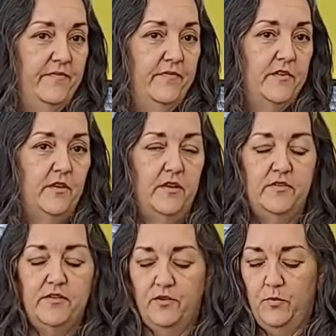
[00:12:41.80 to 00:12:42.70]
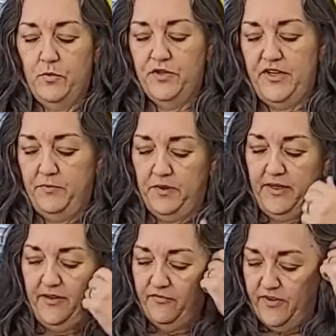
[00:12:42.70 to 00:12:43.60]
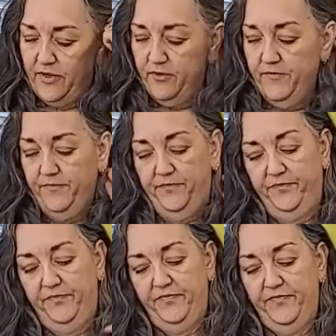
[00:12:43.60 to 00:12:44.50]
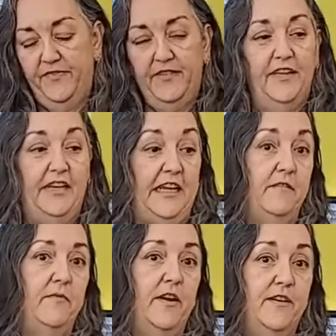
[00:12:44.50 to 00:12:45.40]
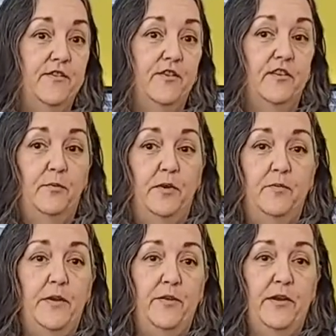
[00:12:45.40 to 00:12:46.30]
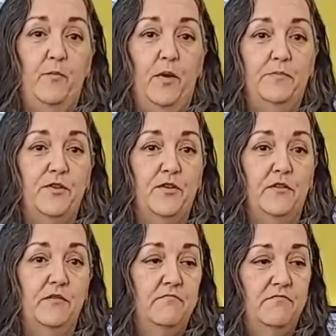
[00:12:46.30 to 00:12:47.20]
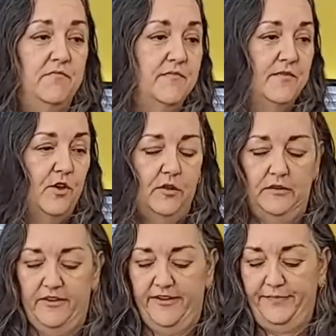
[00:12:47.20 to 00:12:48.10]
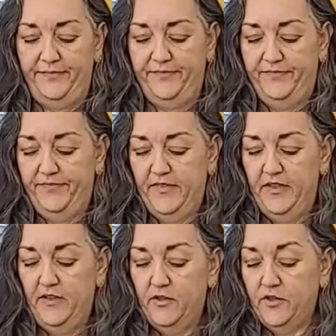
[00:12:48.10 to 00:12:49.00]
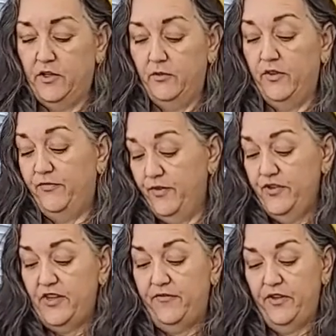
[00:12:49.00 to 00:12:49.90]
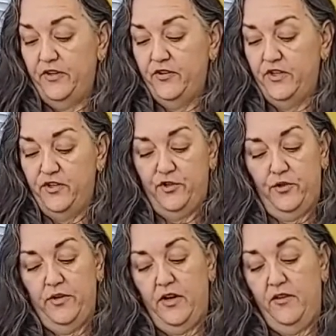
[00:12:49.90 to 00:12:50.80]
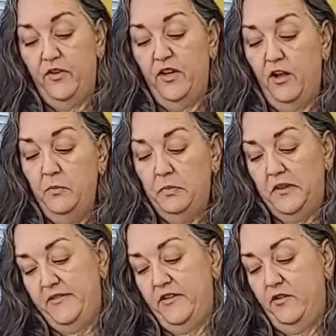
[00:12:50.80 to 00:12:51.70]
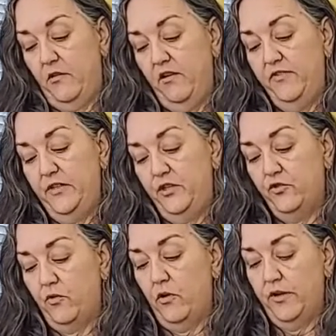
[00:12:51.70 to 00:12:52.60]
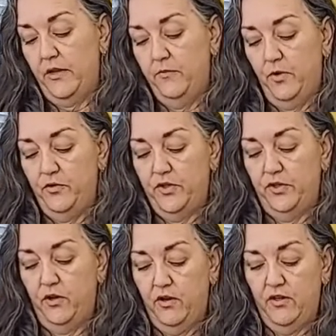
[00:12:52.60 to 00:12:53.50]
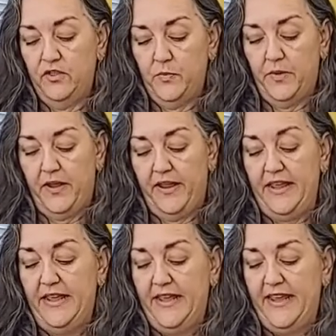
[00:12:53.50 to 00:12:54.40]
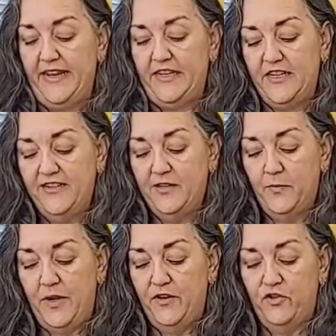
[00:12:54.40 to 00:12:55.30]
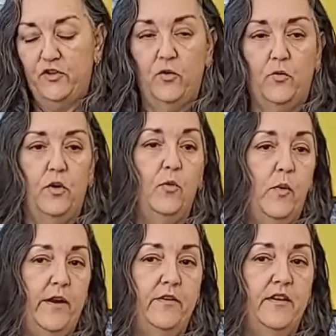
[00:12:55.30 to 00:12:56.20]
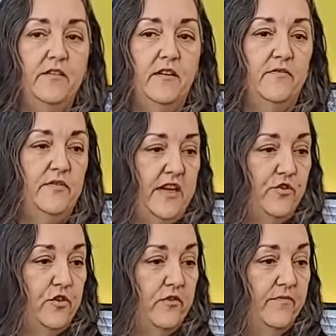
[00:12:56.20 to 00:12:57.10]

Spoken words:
So let's look more deeply at fear. And again, I started with Merriam-Webster online. So the first definition is, sure enough, an unpleasant, often strong emotion caused by anticipation or awareness of danger.